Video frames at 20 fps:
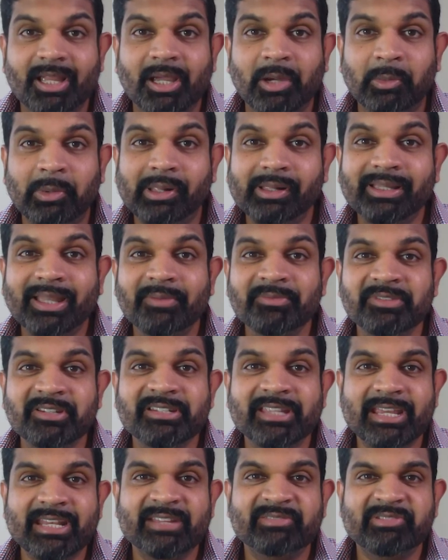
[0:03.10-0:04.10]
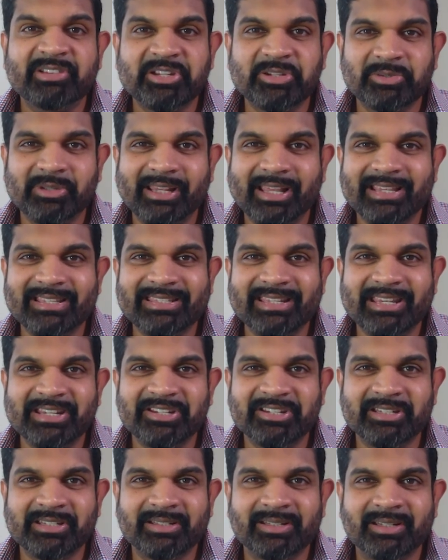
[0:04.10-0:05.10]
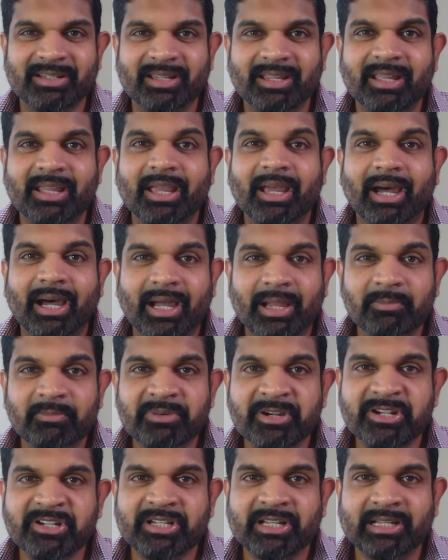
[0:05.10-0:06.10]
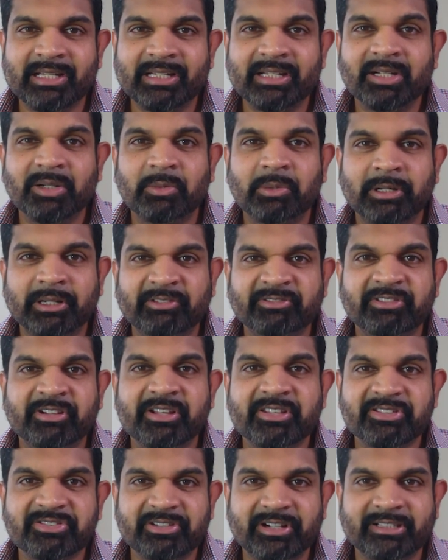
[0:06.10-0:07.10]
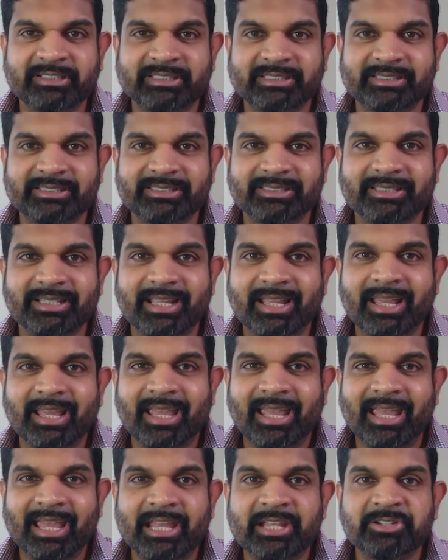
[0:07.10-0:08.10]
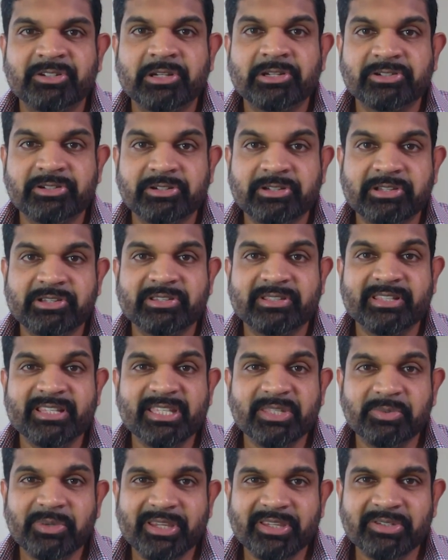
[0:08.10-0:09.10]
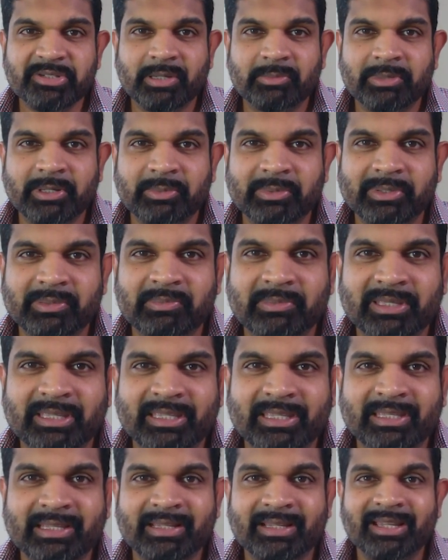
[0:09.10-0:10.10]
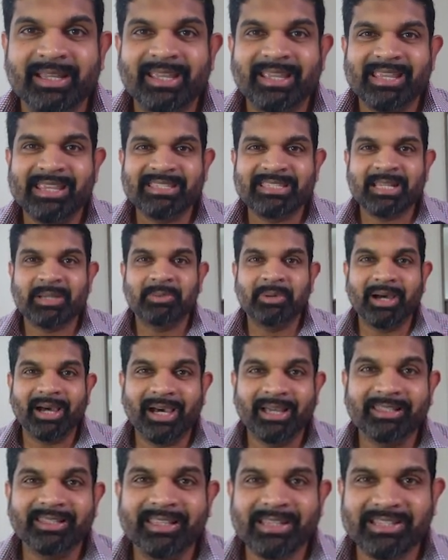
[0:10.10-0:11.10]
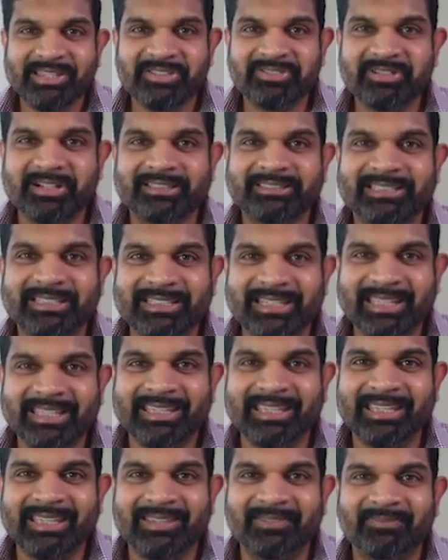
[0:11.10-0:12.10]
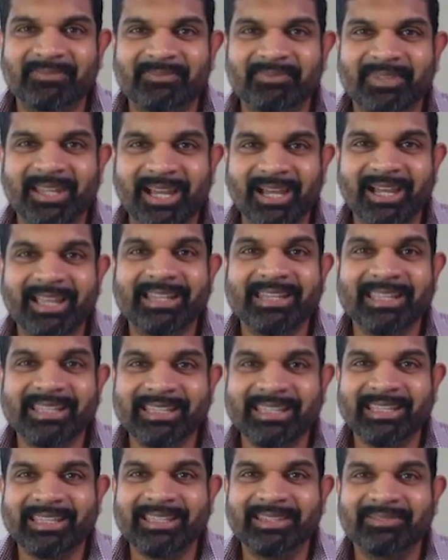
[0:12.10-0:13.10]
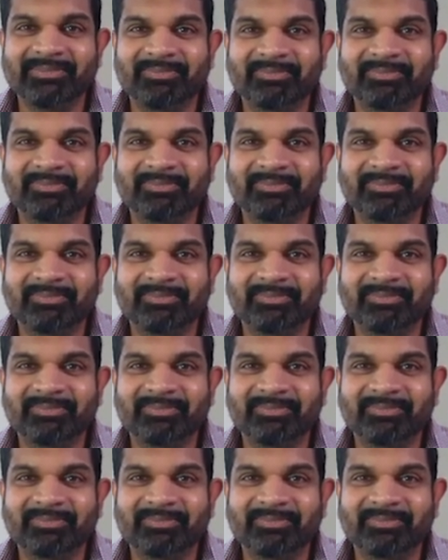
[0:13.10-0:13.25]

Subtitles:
Welcome to Data Visualization. I'm Prashan, one of your instructors, and to introduce this week's topic with me here is our other instructor, Nikki. Hi, Nikki.